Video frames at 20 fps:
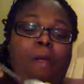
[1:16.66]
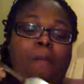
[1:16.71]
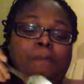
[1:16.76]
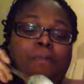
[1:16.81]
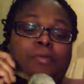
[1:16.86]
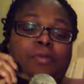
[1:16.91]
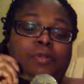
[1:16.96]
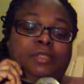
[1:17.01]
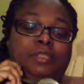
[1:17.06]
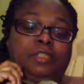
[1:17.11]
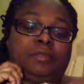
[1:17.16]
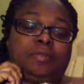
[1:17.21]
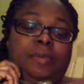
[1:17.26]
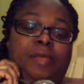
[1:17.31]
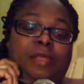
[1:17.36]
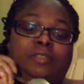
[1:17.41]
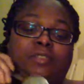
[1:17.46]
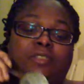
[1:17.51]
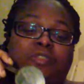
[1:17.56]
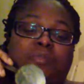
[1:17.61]
boil the
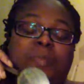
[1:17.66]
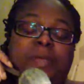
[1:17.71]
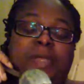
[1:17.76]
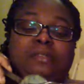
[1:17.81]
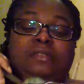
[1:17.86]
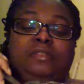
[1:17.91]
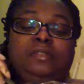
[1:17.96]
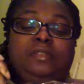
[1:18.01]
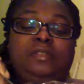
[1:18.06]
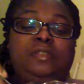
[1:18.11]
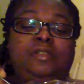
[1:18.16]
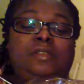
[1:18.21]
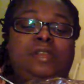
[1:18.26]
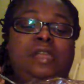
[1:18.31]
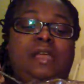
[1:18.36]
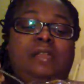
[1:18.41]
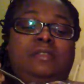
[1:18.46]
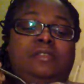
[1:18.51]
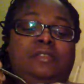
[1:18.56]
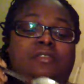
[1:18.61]
Brussels sprouts till they're
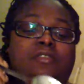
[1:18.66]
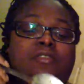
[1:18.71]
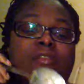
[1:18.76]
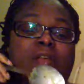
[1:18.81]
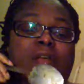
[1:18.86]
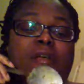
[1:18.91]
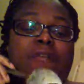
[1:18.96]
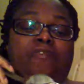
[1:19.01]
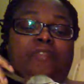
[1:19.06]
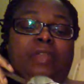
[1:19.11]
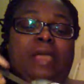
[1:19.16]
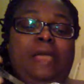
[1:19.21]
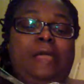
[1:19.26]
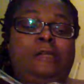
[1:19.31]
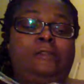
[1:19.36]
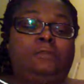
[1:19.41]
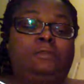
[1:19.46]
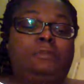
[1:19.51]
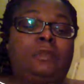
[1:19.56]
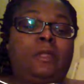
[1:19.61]
nice and soft
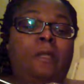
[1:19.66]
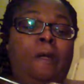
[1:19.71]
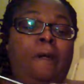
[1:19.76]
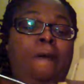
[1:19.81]
down.